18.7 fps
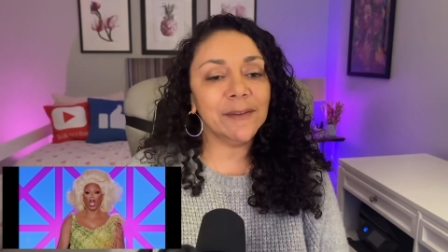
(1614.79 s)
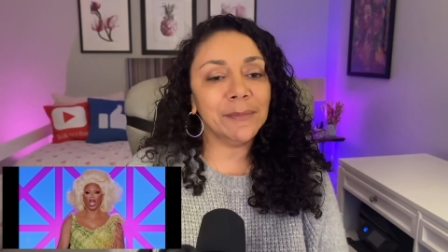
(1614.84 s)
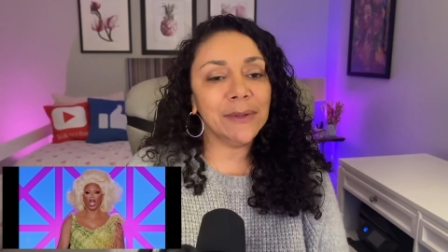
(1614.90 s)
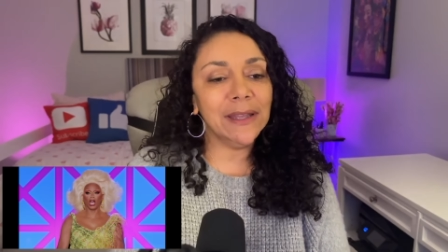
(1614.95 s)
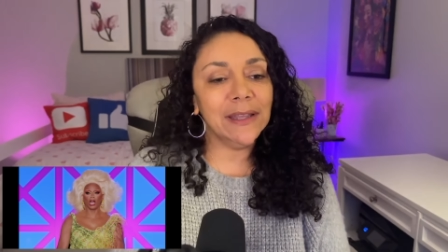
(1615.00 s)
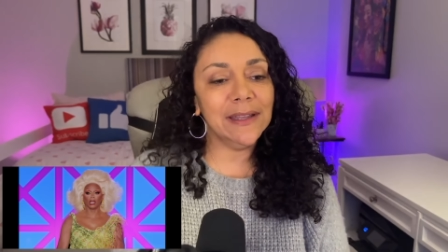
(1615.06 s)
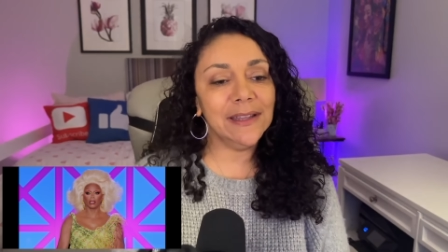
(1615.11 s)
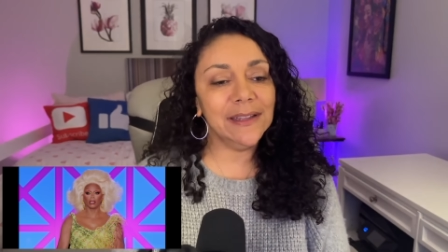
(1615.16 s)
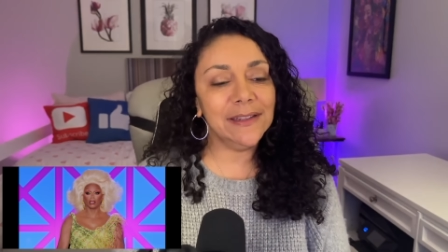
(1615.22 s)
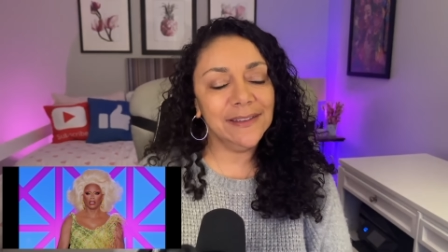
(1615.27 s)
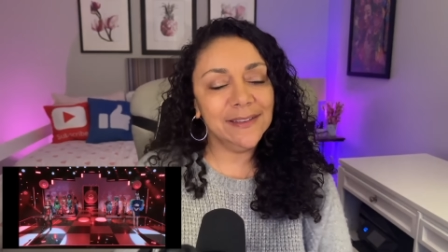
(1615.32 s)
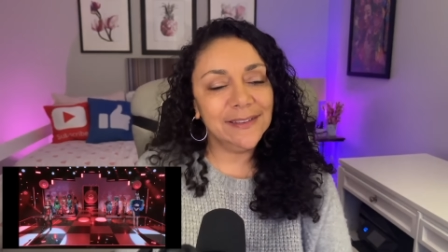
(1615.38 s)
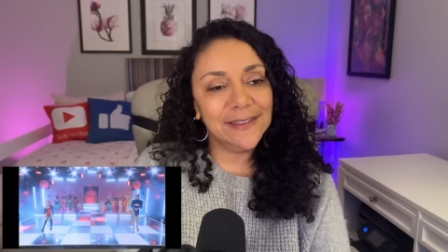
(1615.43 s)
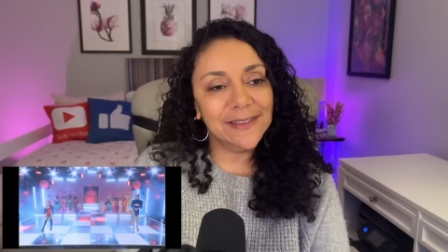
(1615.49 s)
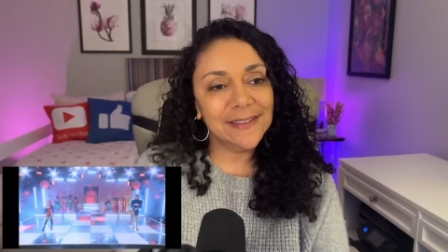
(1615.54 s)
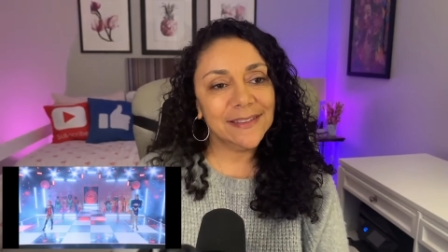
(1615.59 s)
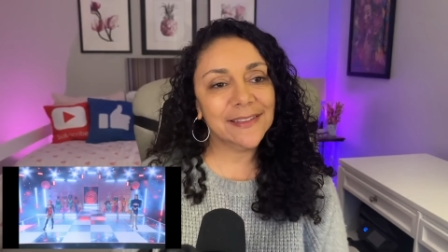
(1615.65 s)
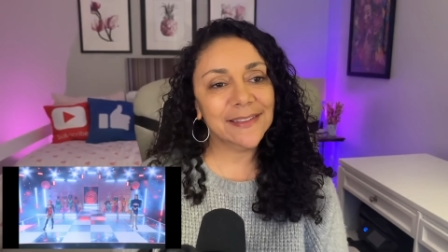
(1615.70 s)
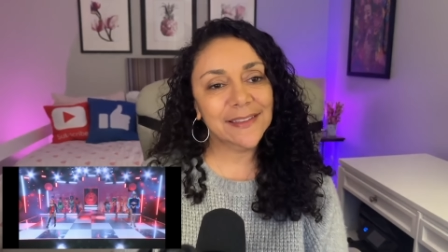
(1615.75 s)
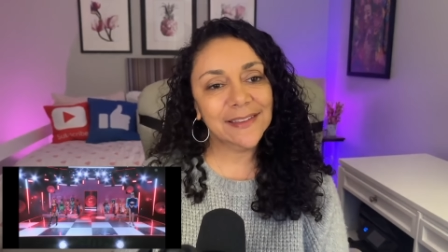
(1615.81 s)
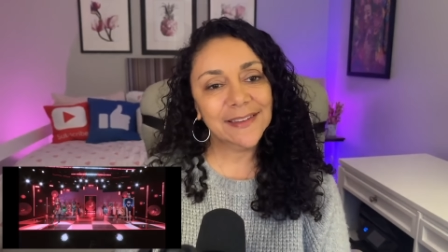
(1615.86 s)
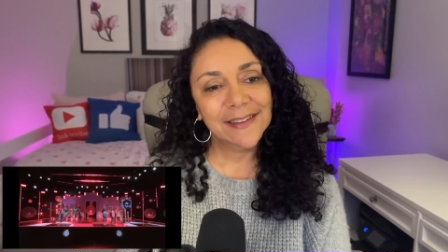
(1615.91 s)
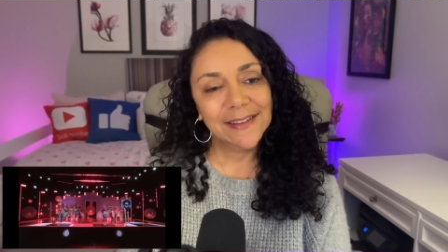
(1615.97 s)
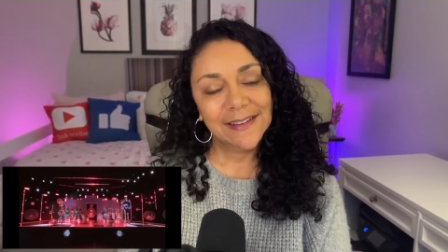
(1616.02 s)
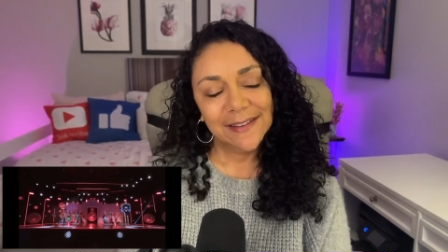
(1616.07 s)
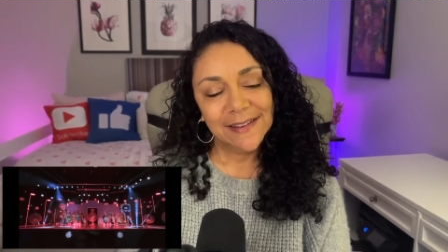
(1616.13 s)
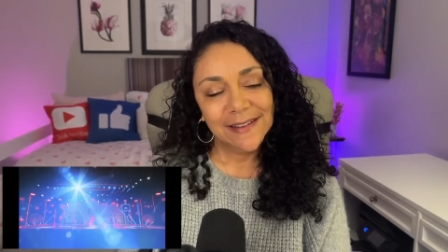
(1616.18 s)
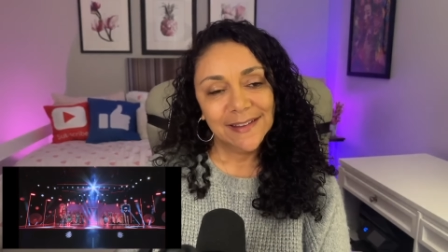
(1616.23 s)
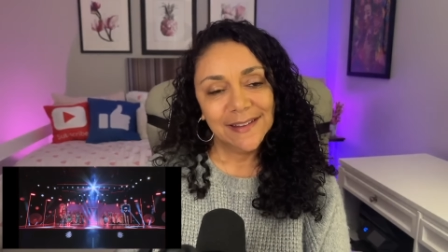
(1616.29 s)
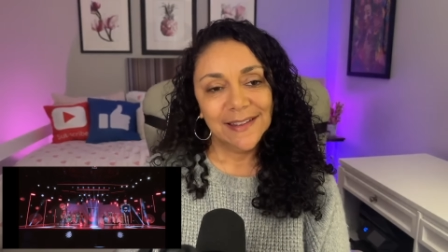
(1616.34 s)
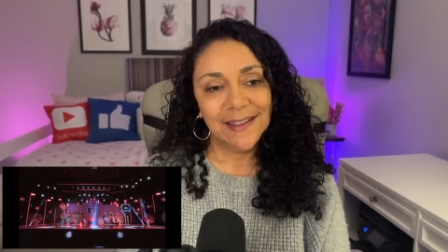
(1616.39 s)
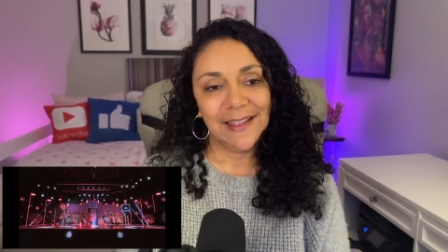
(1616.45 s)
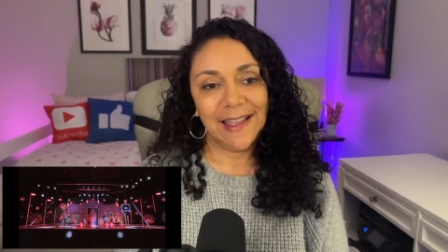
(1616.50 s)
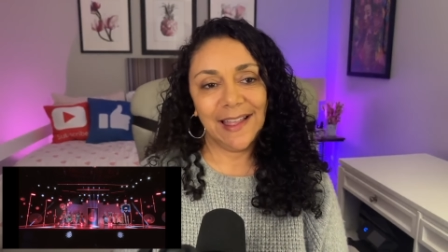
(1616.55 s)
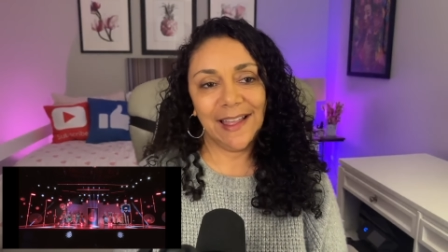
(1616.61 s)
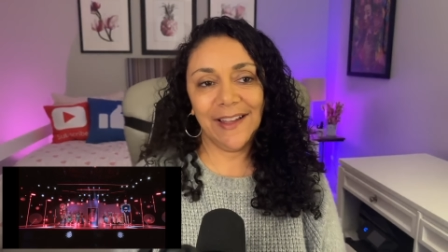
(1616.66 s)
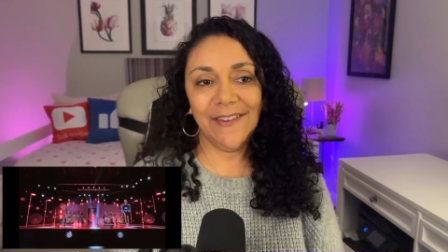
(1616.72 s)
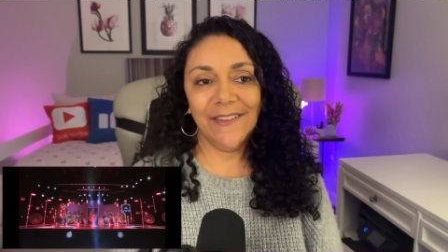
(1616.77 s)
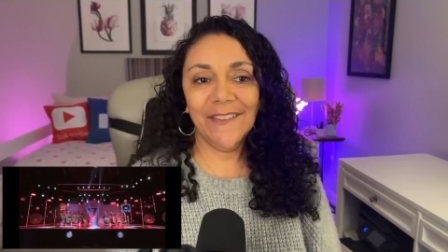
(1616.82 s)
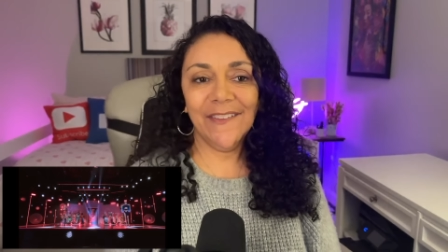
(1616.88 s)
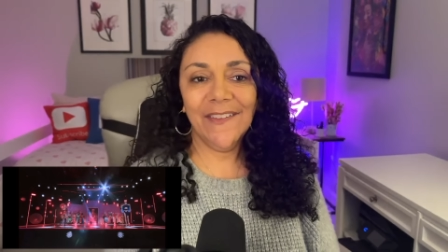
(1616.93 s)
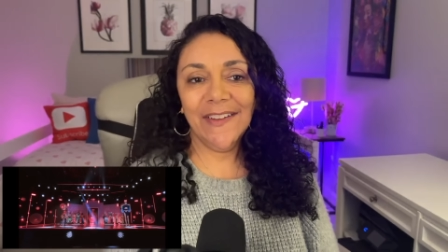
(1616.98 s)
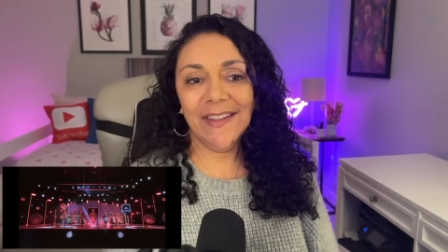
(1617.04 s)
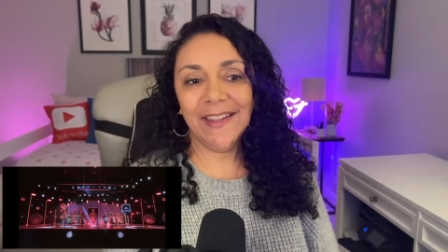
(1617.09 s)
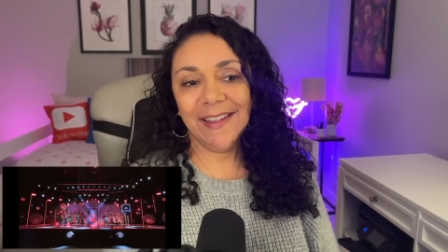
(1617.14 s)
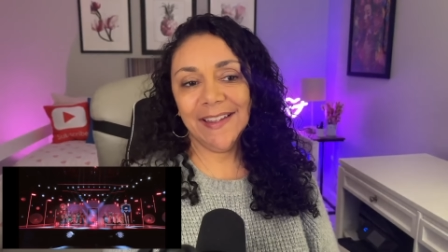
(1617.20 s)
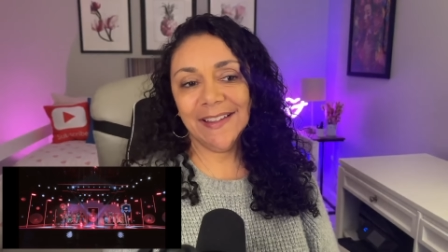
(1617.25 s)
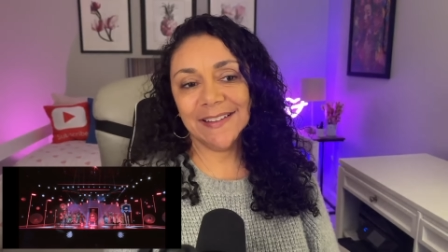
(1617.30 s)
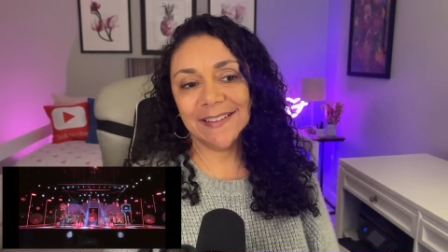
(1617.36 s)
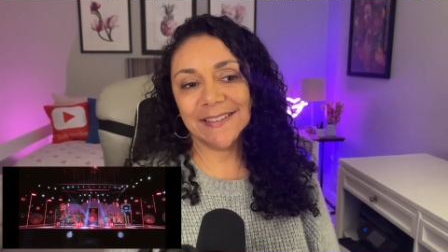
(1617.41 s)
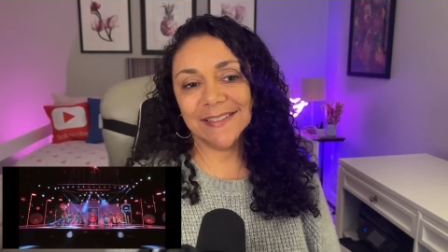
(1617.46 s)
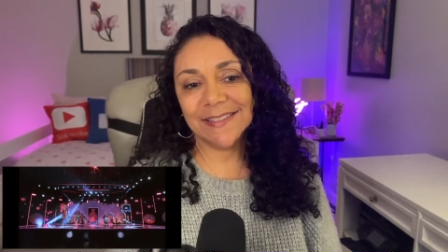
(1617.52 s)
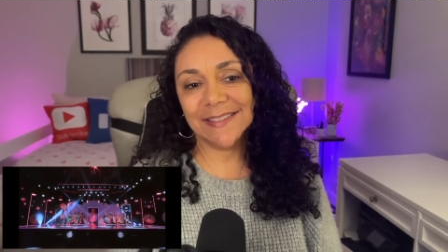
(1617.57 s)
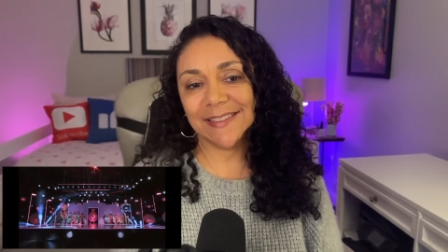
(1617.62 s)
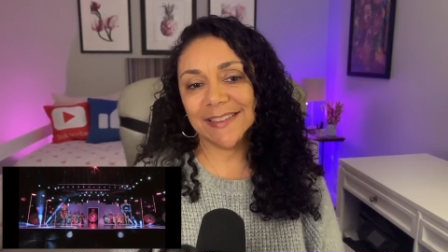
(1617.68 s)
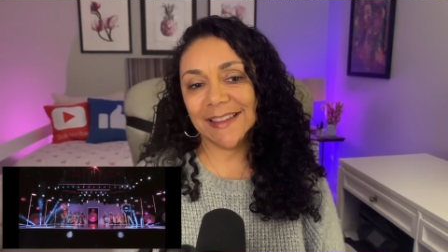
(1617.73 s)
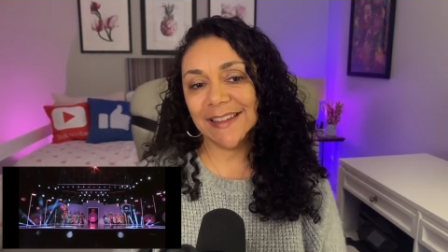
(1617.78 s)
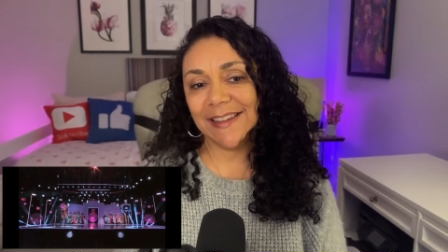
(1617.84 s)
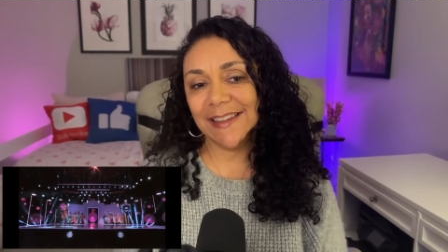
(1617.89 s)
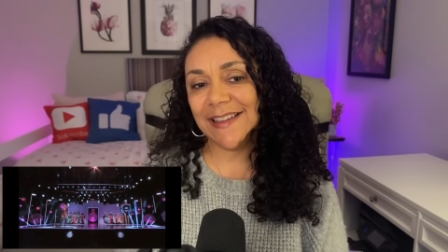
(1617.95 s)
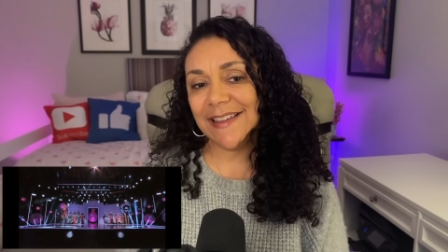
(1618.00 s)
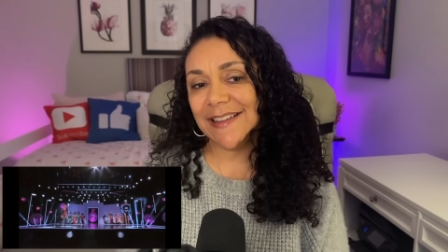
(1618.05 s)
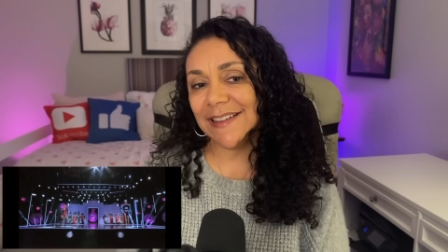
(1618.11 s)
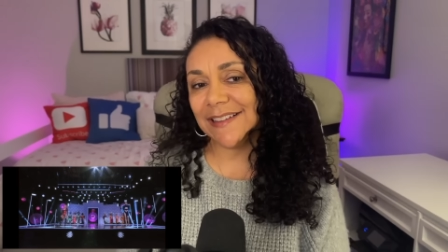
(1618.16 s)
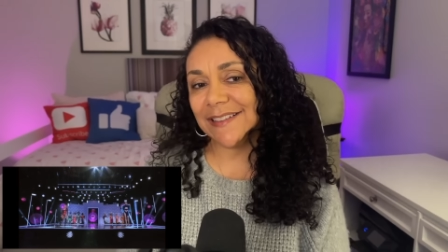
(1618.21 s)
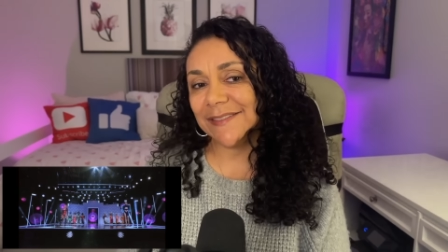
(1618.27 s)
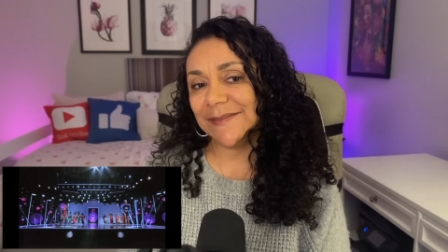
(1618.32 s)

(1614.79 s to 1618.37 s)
blood. Wow. All right. Good luck.